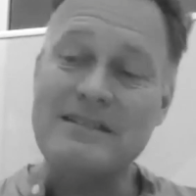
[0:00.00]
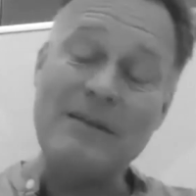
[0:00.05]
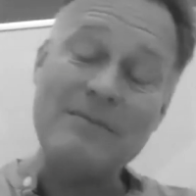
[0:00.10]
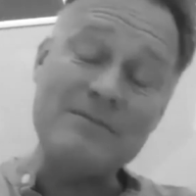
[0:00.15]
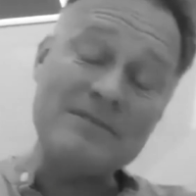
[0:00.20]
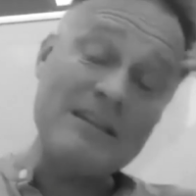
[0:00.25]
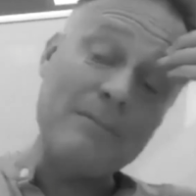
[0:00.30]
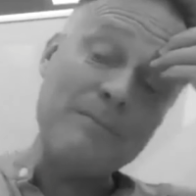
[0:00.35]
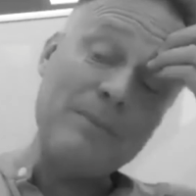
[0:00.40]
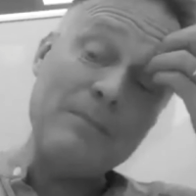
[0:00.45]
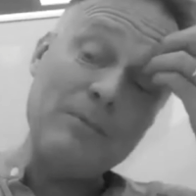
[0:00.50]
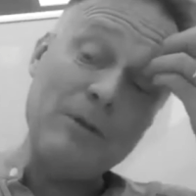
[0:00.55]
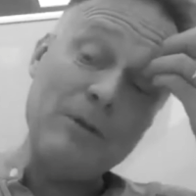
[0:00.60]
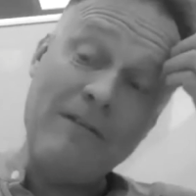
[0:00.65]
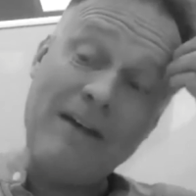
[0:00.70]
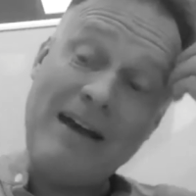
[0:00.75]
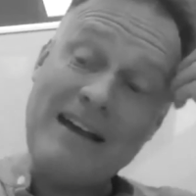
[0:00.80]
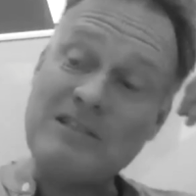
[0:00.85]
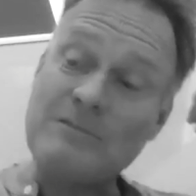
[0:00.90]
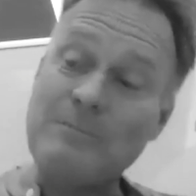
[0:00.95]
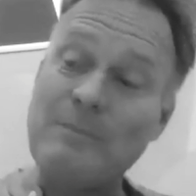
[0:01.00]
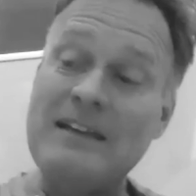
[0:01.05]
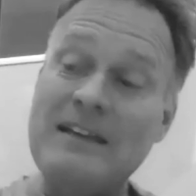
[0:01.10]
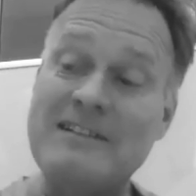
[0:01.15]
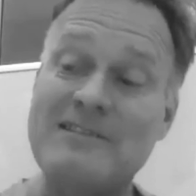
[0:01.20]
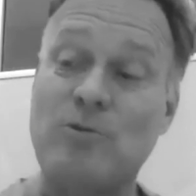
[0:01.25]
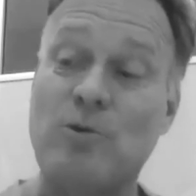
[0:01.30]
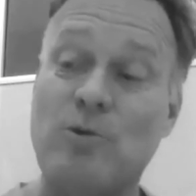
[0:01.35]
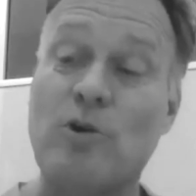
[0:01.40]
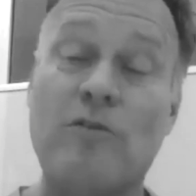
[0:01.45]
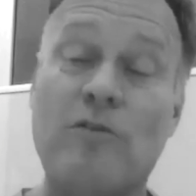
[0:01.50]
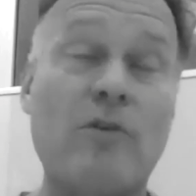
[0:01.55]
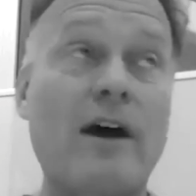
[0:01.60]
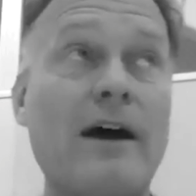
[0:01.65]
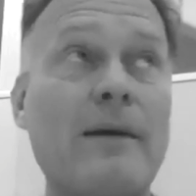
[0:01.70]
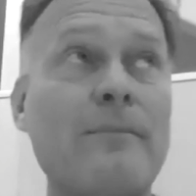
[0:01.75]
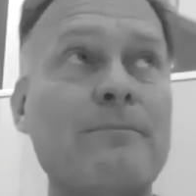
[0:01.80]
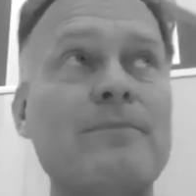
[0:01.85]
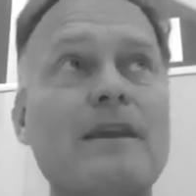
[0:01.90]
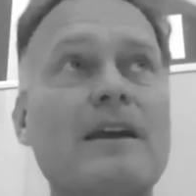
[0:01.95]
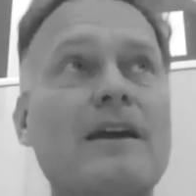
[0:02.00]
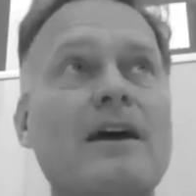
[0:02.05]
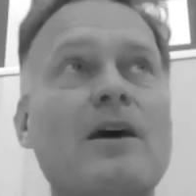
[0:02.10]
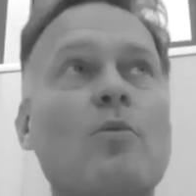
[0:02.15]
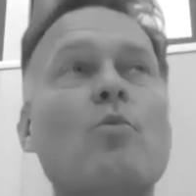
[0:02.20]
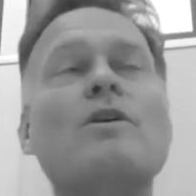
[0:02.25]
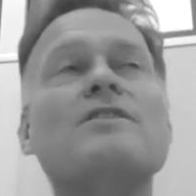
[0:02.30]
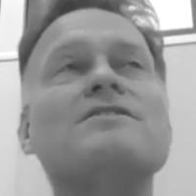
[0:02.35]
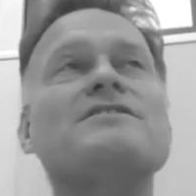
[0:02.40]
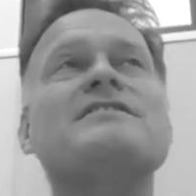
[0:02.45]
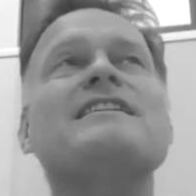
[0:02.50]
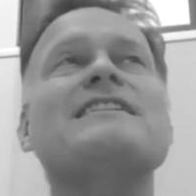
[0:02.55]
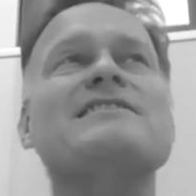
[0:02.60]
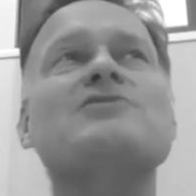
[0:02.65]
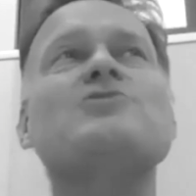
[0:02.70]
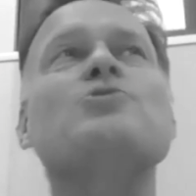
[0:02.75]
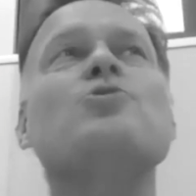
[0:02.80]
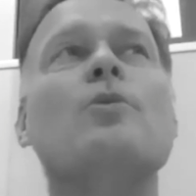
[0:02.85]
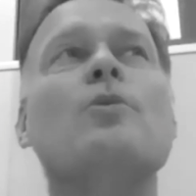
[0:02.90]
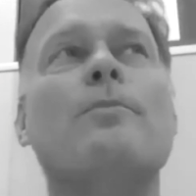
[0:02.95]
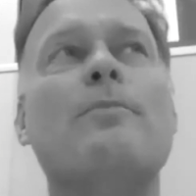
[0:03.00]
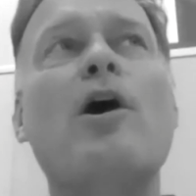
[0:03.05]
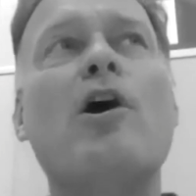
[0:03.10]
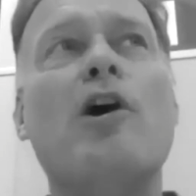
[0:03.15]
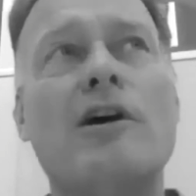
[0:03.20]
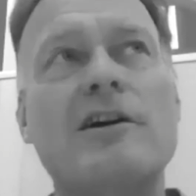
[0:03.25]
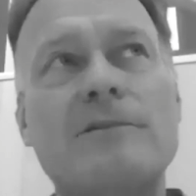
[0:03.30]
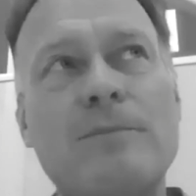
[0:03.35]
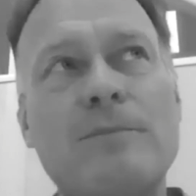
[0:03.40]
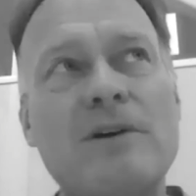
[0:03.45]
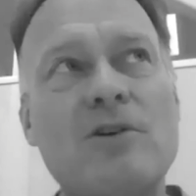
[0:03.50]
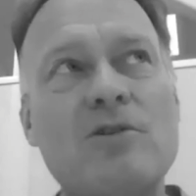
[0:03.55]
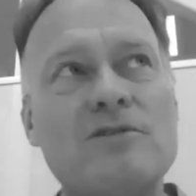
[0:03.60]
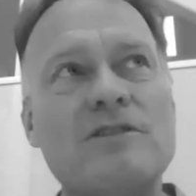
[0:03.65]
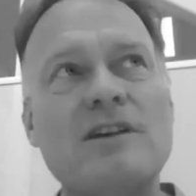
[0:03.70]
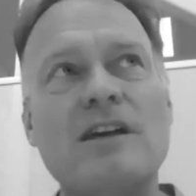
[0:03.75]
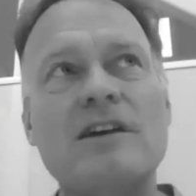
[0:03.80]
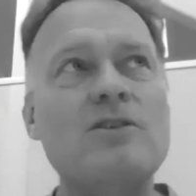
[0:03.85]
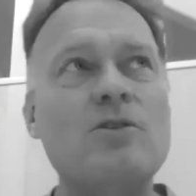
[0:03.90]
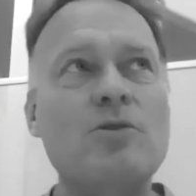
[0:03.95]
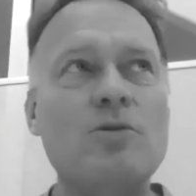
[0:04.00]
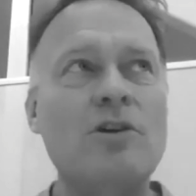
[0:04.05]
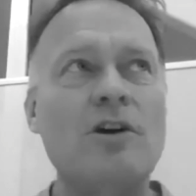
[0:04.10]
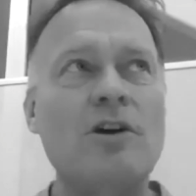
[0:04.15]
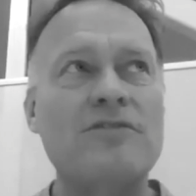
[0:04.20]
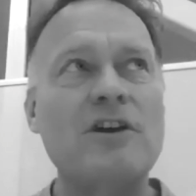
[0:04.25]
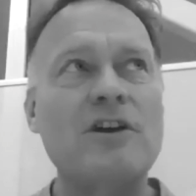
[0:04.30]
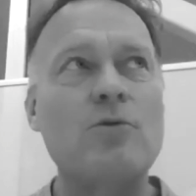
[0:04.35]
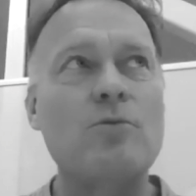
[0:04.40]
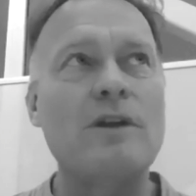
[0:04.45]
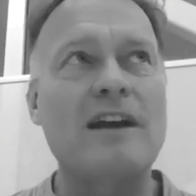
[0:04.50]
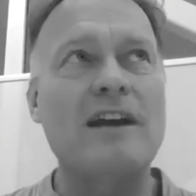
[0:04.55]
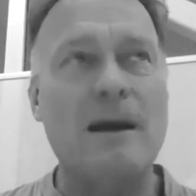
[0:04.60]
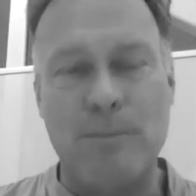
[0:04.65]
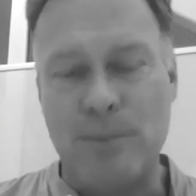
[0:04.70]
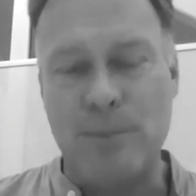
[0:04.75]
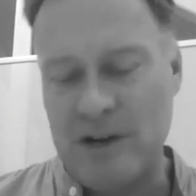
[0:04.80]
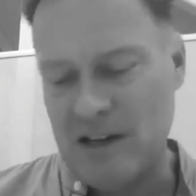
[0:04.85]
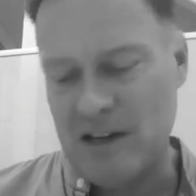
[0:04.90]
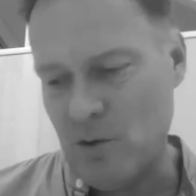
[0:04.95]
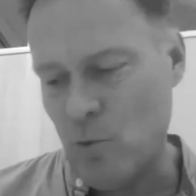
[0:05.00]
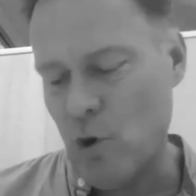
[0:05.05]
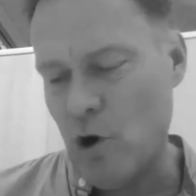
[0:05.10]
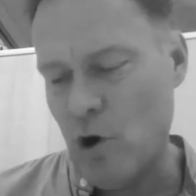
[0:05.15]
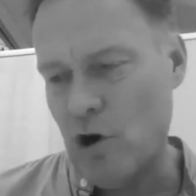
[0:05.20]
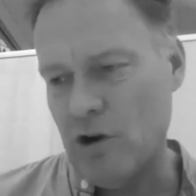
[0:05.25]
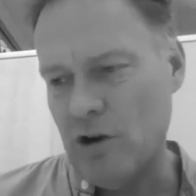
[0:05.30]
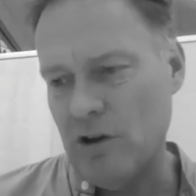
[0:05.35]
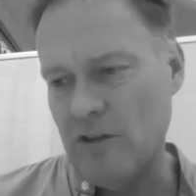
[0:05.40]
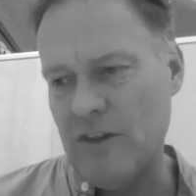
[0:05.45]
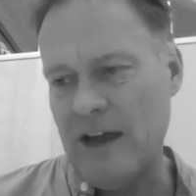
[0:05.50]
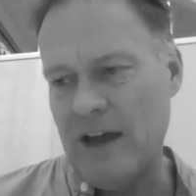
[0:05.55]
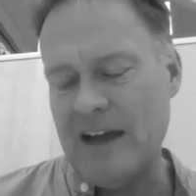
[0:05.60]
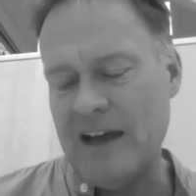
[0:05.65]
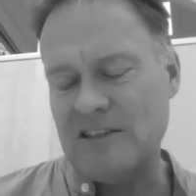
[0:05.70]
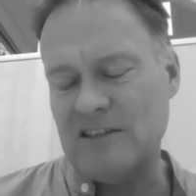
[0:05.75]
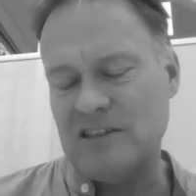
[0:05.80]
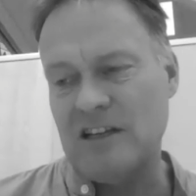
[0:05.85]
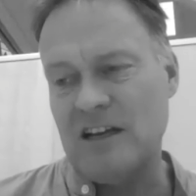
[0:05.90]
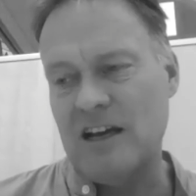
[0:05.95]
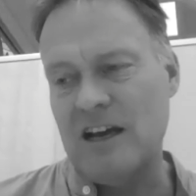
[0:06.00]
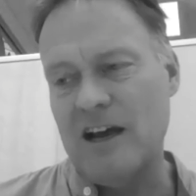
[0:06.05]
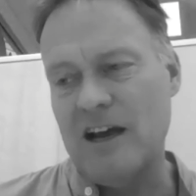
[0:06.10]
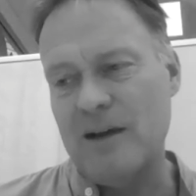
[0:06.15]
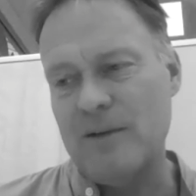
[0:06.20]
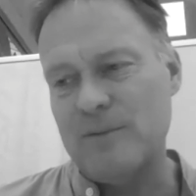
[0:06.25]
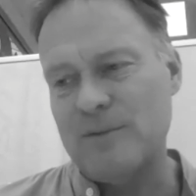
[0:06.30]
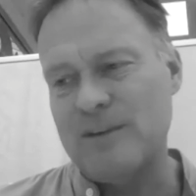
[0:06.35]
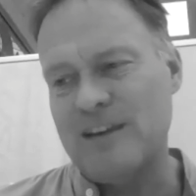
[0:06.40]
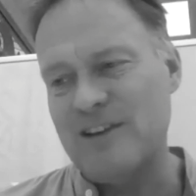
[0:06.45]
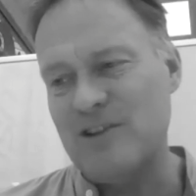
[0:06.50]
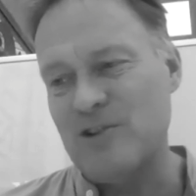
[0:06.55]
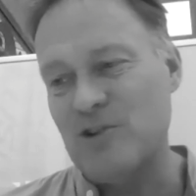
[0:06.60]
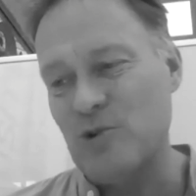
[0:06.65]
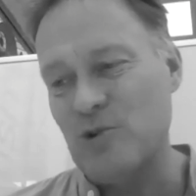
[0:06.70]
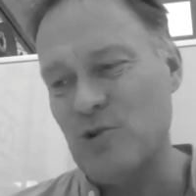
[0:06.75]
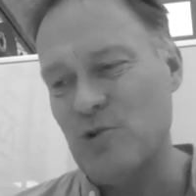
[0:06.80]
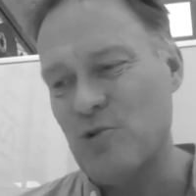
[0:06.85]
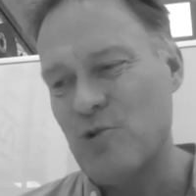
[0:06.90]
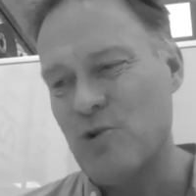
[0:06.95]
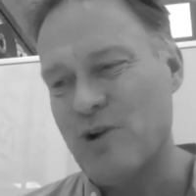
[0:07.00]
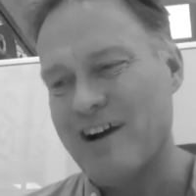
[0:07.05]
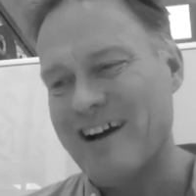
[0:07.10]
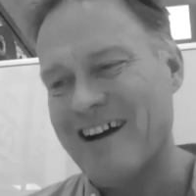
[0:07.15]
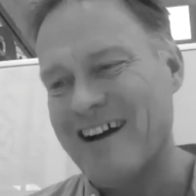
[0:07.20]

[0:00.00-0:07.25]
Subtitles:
Some people have asked me sort of what sets you apart, because you're not the only company in the world that can do